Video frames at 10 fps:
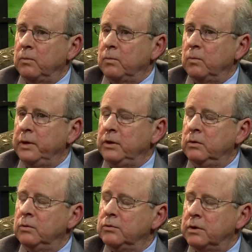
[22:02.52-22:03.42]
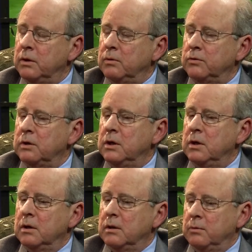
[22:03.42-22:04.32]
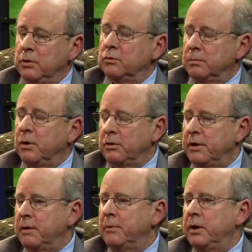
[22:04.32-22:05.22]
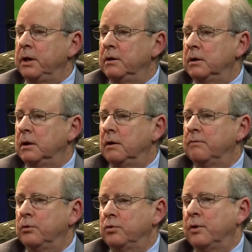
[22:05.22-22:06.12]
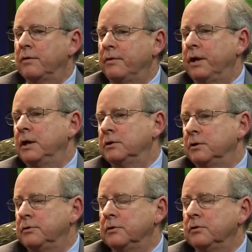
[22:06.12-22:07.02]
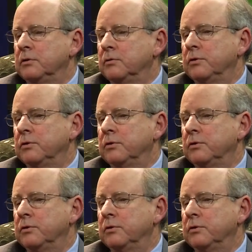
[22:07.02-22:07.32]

we use those. We use the bulk of that money for direct financial assistance.